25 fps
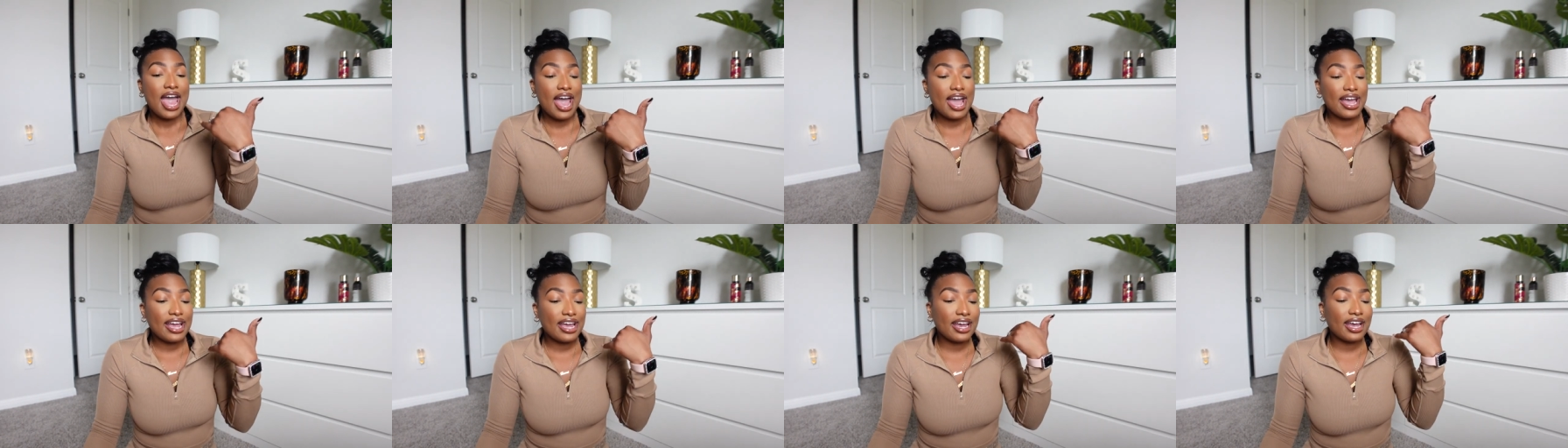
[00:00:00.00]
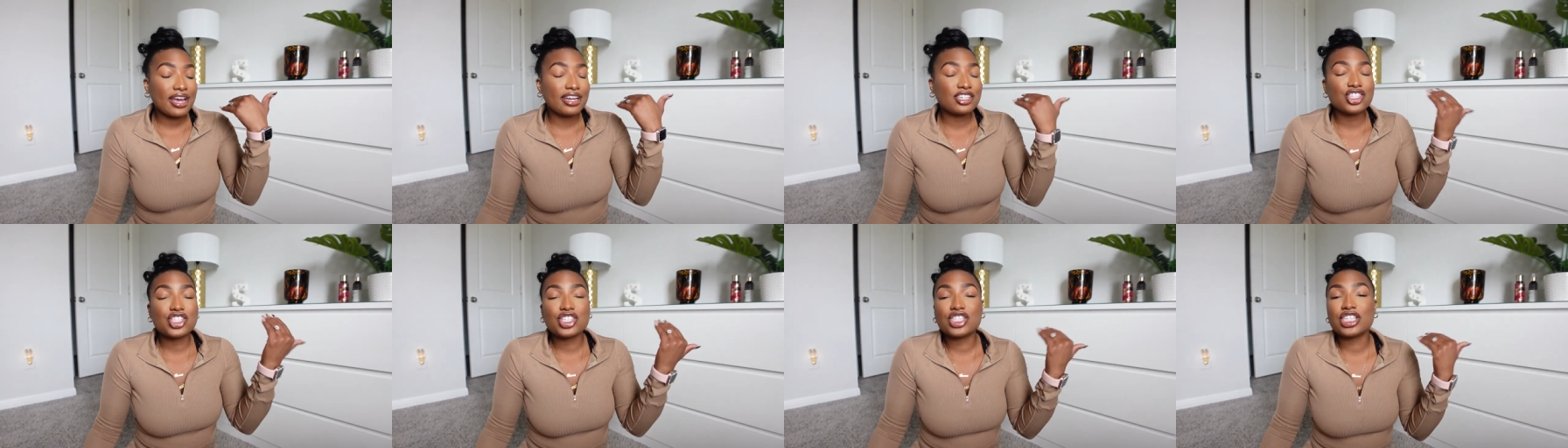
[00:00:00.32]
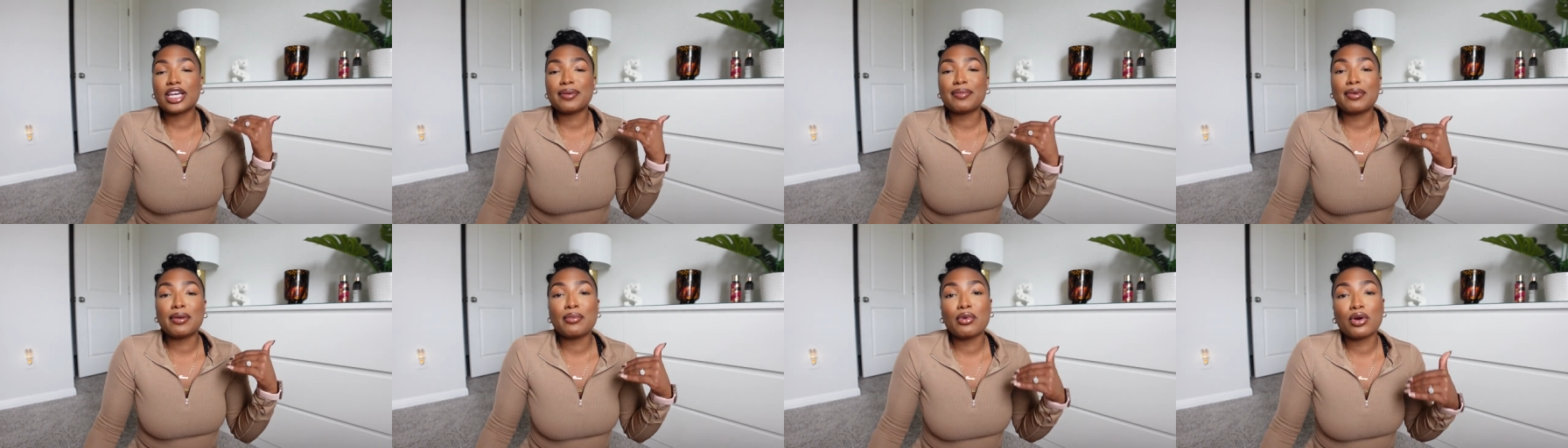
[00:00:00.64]
and just
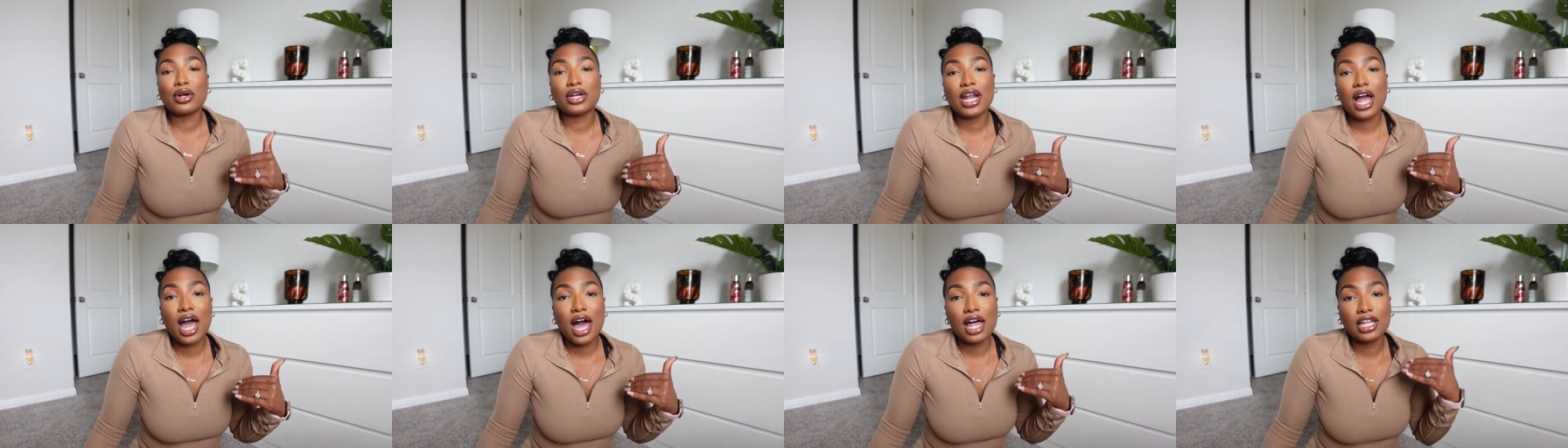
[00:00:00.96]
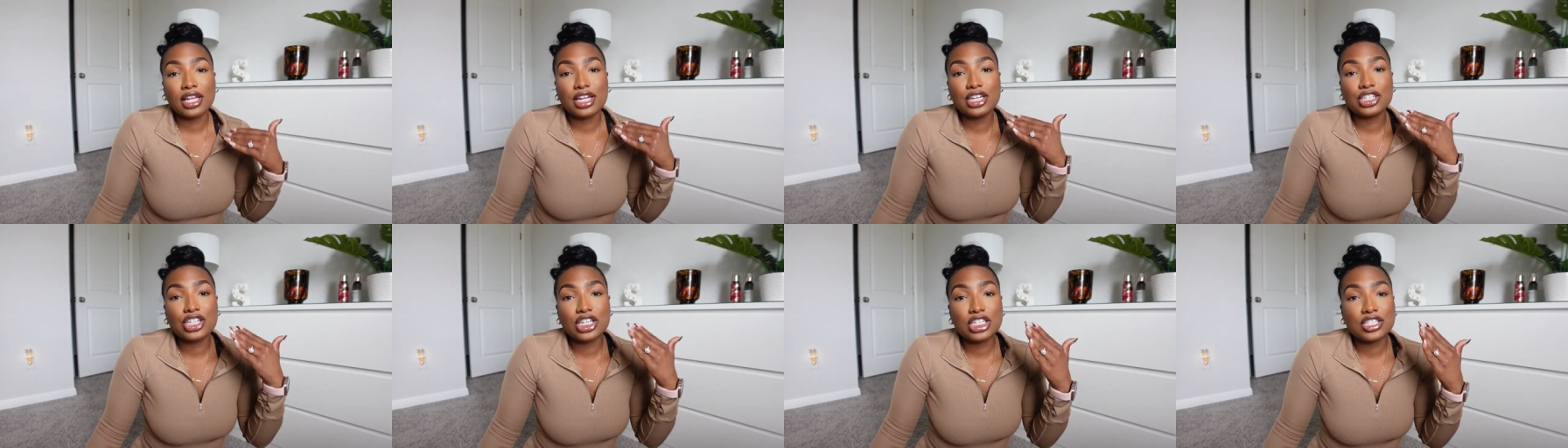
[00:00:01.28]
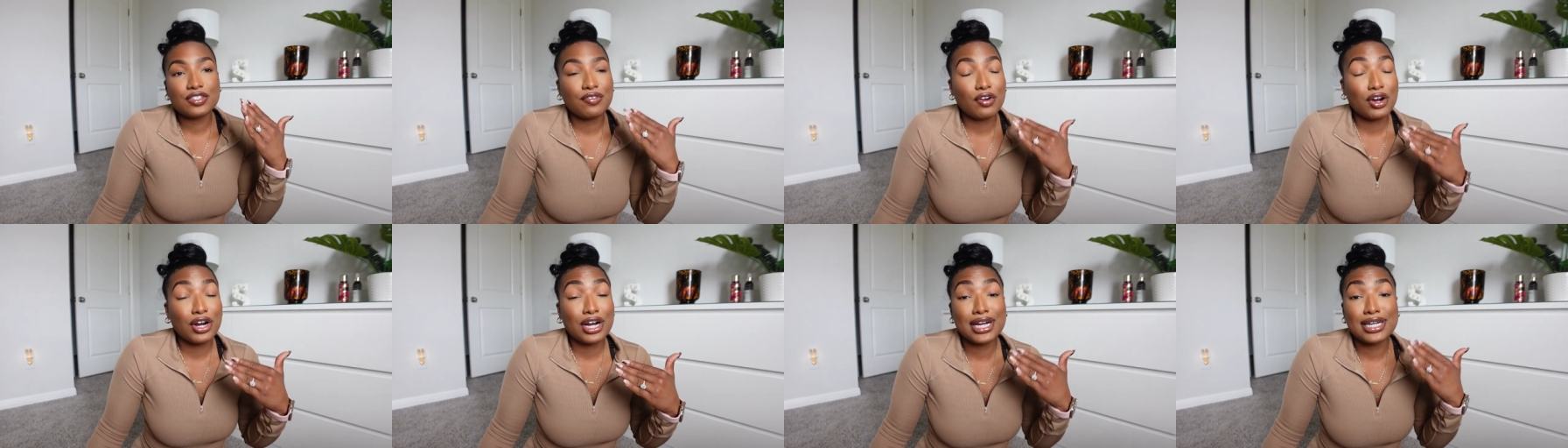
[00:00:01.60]
give me more knowledge
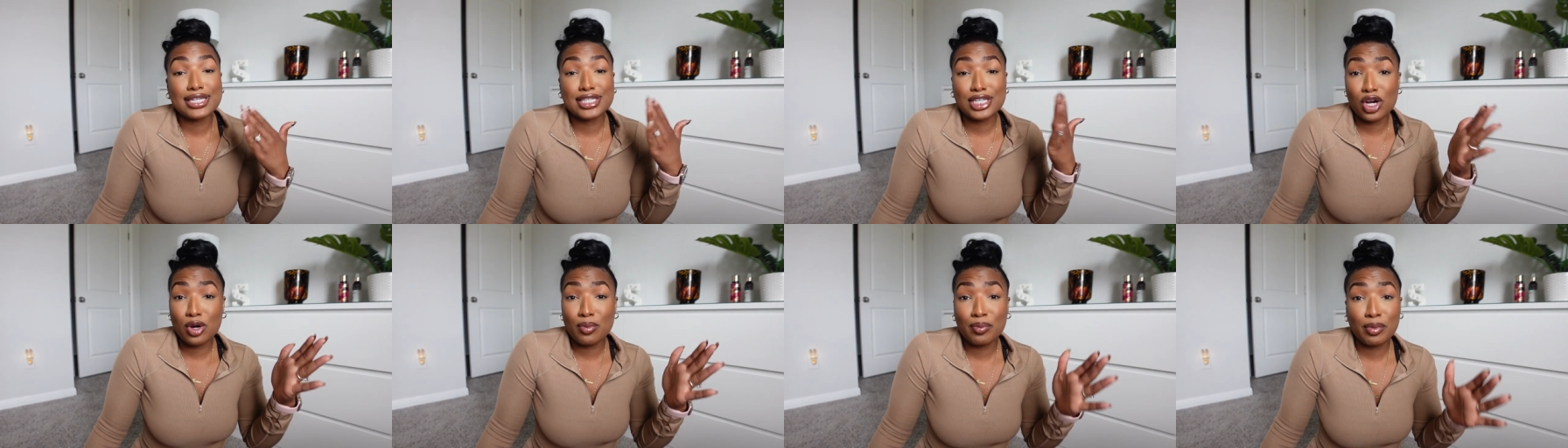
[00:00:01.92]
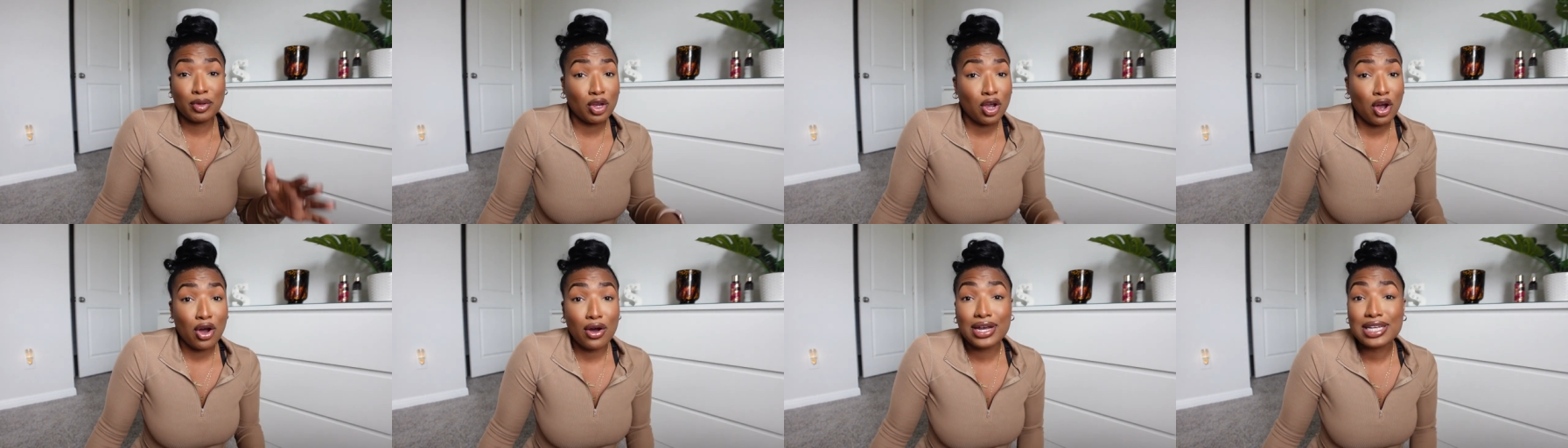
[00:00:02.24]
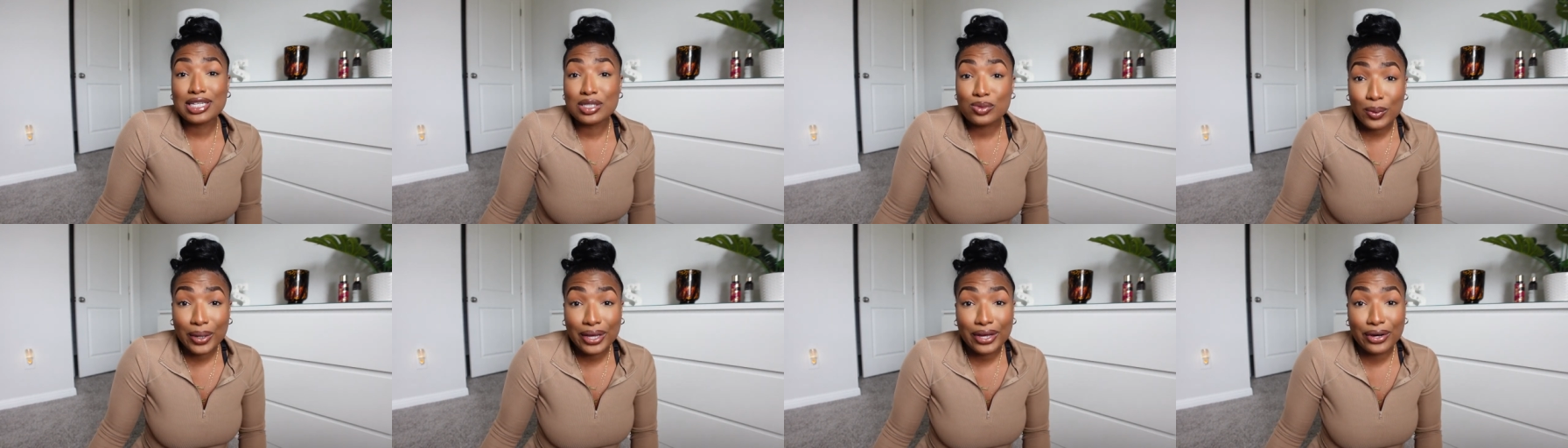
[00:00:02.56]
as far as helping y'all
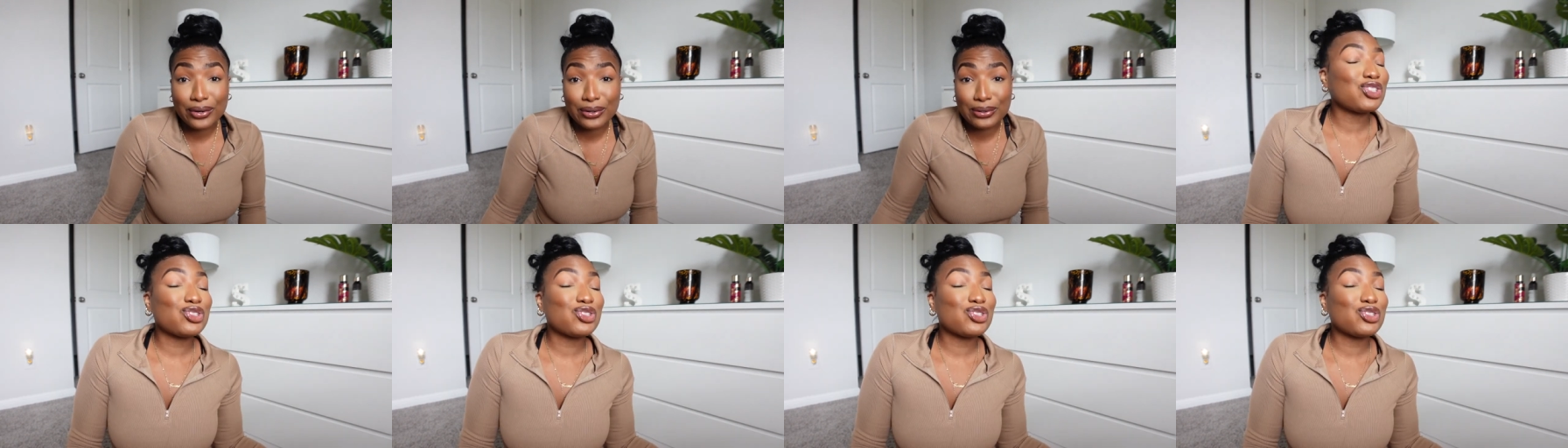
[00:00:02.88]
as well.